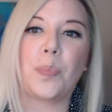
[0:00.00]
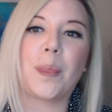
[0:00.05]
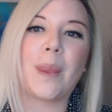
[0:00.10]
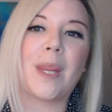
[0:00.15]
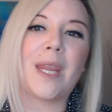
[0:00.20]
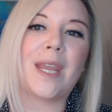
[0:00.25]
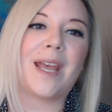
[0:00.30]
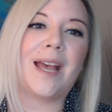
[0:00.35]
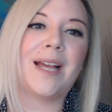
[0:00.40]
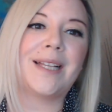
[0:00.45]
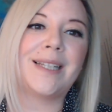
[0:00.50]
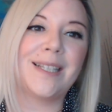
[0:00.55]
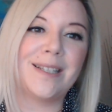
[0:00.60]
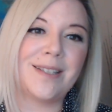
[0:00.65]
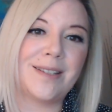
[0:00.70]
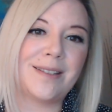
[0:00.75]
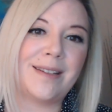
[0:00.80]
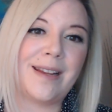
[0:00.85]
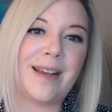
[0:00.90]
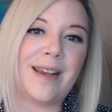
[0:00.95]
At this
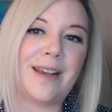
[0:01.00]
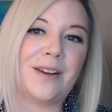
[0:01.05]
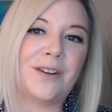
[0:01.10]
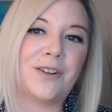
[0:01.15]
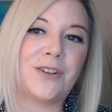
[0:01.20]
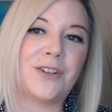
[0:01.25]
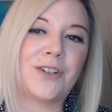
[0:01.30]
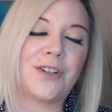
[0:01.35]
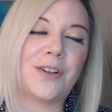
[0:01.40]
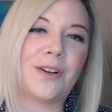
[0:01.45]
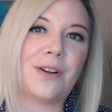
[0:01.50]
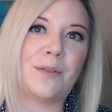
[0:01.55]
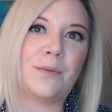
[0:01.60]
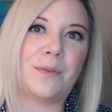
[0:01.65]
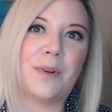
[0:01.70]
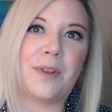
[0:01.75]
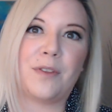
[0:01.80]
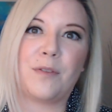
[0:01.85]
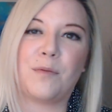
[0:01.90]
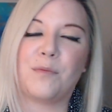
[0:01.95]
stage, with
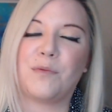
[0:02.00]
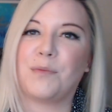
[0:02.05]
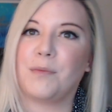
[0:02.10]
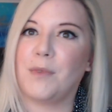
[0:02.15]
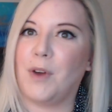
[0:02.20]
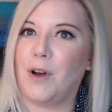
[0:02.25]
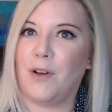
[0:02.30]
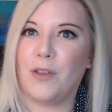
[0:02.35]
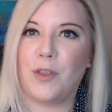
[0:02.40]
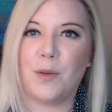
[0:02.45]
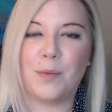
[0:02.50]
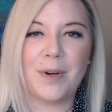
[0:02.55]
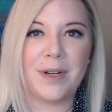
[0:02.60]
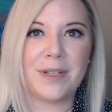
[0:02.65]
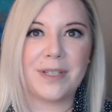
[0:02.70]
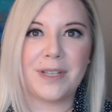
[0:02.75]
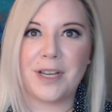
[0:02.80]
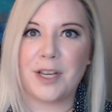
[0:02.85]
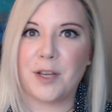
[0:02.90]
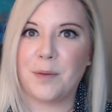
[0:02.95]
all the pressing
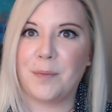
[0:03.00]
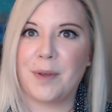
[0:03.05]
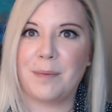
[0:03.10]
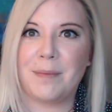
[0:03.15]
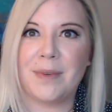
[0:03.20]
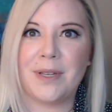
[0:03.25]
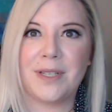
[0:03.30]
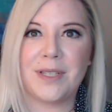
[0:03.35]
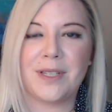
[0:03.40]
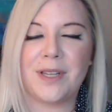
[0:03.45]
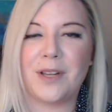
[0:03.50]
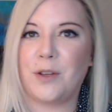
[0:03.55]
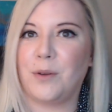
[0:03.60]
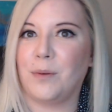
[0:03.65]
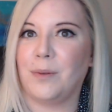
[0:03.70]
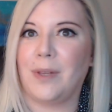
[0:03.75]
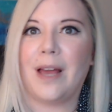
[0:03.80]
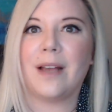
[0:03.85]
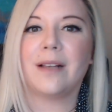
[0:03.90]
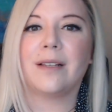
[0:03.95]
commitments that you
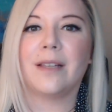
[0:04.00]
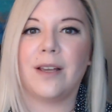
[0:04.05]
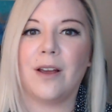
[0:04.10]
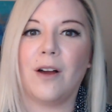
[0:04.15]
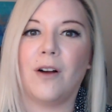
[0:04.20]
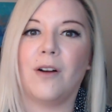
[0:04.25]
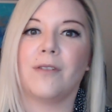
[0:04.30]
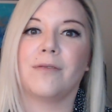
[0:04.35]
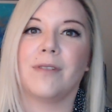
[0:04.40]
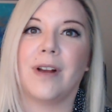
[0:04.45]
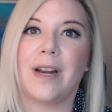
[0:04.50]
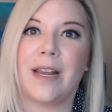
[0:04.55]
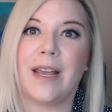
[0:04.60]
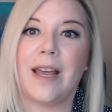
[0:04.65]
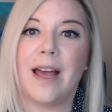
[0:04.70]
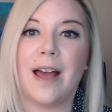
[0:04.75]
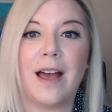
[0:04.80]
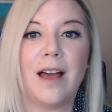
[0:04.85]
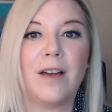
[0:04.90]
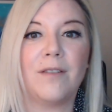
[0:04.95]
likely already
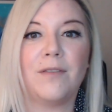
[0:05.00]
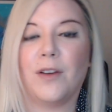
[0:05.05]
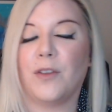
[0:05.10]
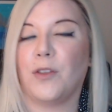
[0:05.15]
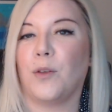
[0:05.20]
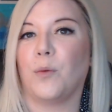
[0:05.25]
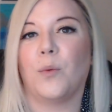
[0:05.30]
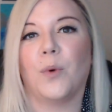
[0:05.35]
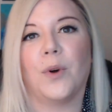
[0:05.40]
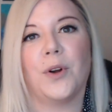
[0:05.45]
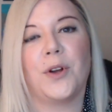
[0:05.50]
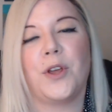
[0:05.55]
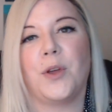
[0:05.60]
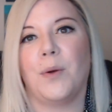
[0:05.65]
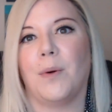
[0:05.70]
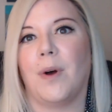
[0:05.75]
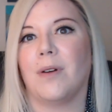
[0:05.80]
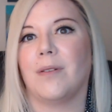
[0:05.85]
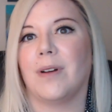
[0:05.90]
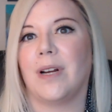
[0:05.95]
have, all the work you
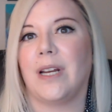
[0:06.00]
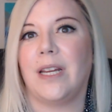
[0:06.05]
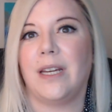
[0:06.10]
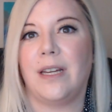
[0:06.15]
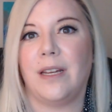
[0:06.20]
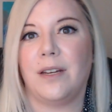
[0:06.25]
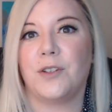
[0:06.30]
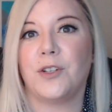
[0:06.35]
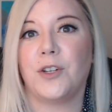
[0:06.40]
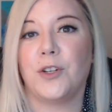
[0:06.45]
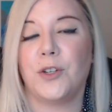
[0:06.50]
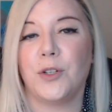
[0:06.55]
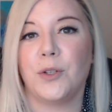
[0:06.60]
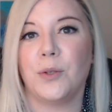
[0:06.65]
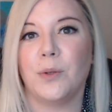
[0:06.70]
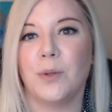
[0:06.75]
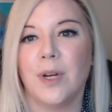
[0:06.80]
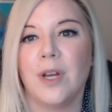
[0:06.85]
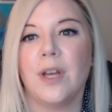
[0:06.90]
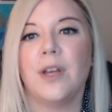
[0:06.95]
already need to do,
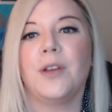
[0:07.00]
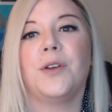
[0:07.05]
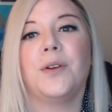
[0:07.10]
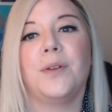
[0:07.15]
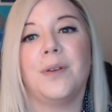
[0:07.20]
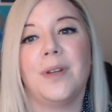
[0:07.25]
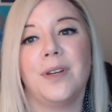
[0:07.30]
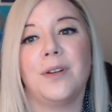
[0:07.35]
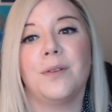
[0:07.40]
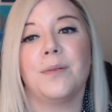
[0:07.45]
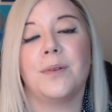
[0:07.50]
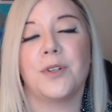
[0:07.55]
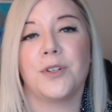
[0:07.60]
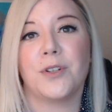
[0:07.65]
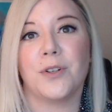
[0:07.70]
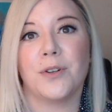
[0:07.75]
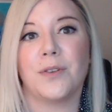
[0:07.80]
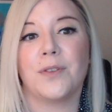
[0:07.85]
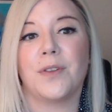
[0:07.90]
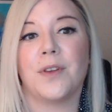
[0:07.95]
you need to ensure
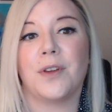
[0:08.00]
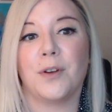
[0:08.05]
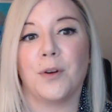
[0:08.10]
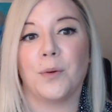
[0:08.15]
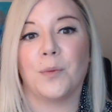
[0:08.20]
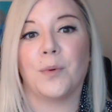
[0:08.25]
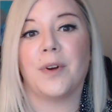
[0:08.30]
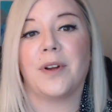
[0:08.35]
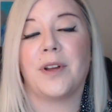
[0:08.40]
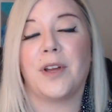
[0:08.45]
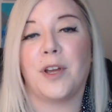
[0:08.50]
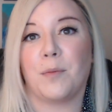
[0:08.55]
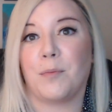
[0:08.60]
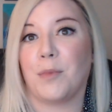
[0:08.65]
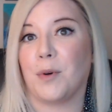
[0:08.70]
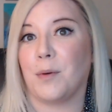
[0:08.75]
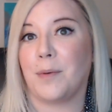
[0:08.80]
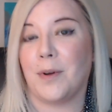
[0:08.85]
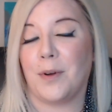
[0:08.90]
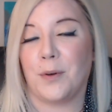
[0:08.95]
that you're working
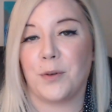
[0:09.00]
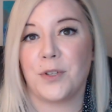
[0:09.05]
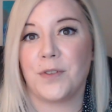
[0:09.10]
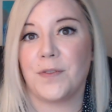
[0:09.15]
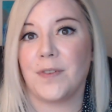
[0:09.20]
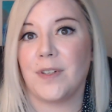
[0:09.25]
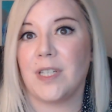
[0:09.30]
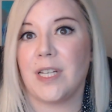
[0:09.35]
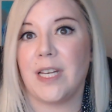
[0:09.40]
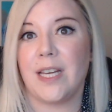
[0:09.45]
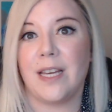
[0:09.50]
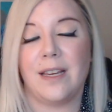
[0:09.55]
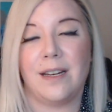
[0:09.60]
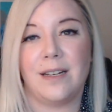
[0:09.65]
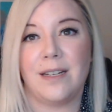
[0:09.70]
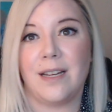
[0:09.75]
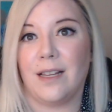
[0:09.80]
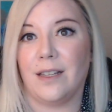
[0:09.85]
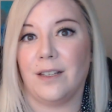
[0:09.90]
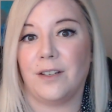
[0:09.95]
purposefully,
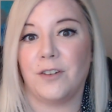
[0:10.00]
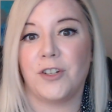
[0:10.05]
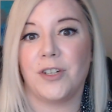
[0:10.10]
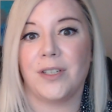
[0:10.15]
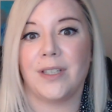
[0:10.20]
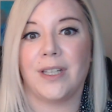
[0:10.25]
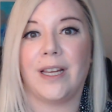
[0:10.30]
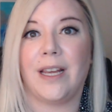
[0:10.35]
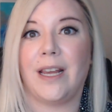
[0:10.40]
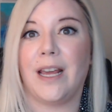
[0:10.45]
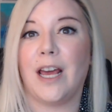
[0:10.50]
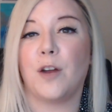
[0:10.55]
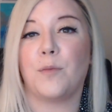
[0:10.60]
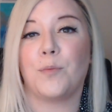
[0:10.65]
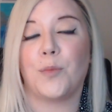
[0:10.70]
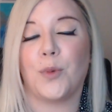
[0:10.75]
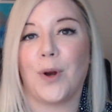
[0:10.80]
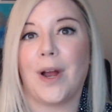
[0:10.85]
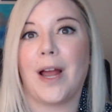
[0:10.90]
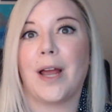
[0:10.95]
intelligently, and
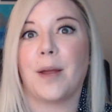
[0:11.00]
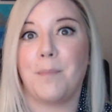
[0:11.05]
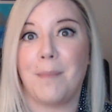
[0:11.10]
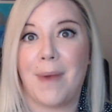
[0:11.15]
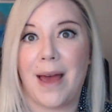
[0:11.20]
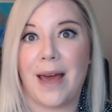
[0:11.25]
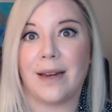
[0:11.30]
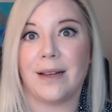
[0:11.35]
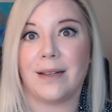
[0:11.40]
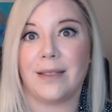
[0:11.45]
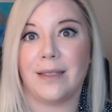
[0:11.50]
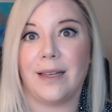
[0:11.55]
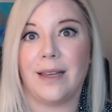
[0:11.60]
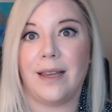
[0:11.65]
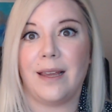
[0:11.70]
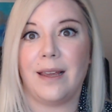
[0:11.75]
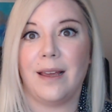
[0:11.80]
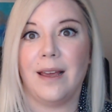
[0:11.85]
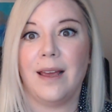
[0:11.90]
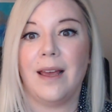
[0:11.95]
pragmatically.
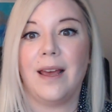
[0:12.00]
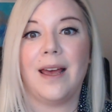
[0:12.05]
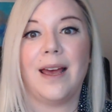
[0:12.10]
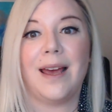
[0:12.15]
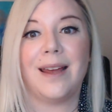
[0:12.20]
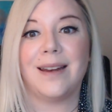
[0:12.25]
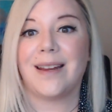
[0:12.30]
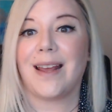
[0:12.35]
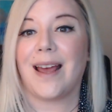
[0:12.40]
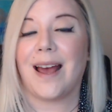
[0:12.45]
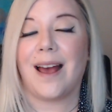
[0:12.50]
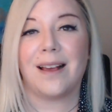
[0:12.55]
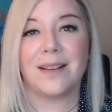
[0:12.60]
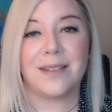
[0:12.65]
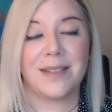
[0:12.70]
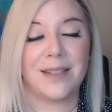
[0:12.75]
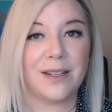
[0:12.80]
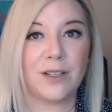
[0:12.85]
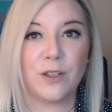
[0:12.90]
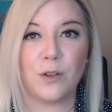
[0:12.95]
And casting
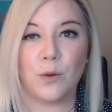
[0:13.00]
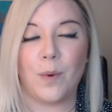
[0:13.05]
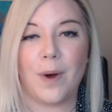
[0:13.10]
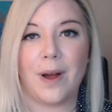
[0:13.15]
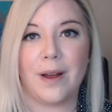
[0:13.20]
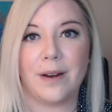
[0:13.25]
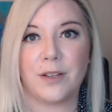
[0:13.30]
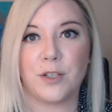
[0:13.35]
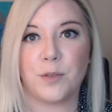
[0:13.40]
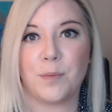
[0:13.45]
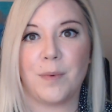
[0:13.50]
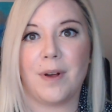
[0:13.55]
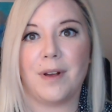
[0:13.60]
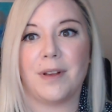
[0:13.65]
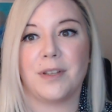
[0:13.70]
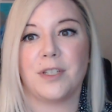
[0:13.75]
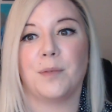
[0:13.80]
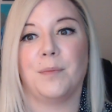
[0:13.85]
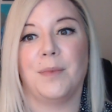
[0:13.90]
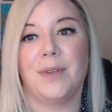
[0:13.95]
the widest
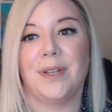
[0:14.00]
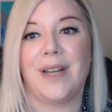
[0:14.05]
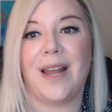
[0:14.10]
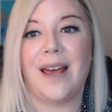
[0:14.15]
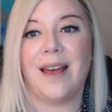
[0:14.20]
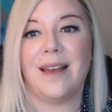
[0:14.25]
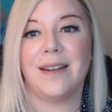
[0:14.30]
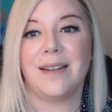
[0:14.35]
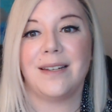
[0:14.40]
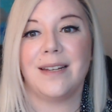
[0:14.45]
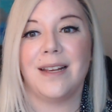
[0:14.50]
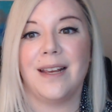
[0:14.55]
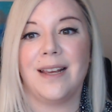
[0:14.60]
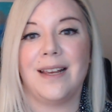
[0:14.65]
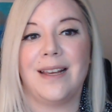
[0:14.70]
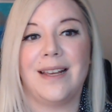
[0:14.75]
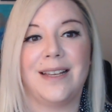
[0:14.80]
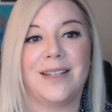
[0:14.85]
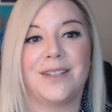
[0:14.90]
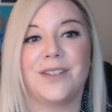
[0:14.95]
possible net
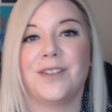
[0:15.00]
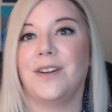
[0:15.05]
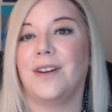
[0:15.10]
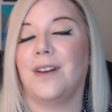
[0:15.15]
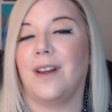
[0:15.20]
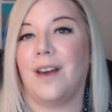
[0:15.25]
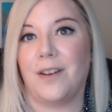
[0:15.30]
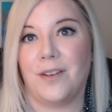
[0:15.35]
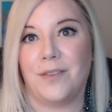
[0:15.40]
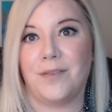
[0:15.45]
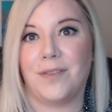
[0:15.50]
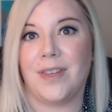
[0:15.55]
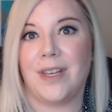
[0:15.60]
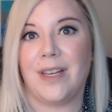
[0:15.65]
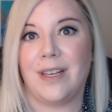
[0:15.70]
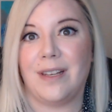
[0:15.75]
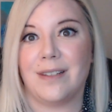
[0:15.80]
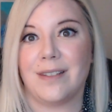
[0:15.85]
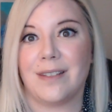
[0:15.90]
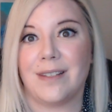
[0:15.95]
is none of
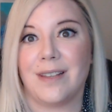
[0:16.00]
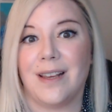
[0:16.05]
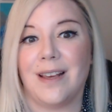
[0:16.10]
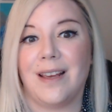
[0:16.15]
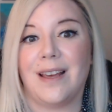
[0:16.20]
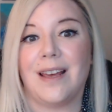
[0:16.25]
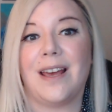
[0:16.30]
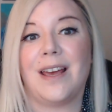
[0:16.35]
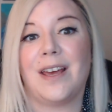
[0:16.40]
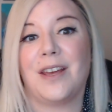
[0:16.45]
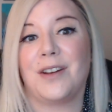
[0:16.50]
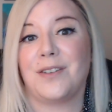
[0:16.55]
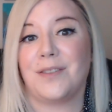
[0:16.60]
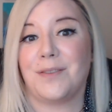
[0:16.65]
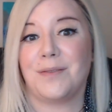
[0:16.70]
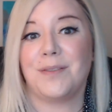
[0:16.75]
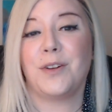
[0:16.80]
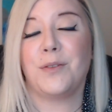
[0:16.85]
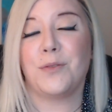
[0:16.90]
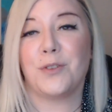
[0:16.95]
these, and
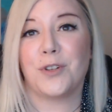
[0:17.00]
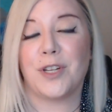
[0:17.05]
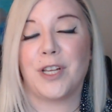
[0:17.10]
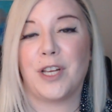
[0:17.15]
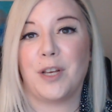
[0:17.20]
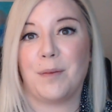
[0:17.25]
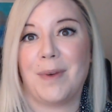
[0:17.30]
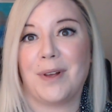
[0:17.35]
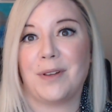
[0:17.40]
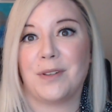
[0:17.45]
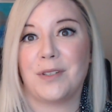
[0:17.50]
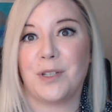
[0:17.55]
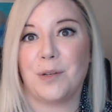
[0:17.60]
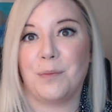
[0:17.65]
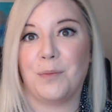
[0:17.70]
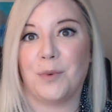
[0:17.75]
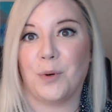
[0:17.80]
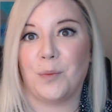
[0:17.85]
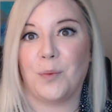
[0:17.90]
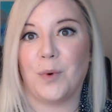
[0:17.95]
usually amounts to more
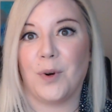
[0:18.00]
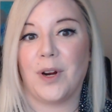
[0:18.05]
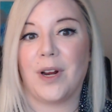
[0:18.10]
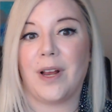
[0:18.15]
work in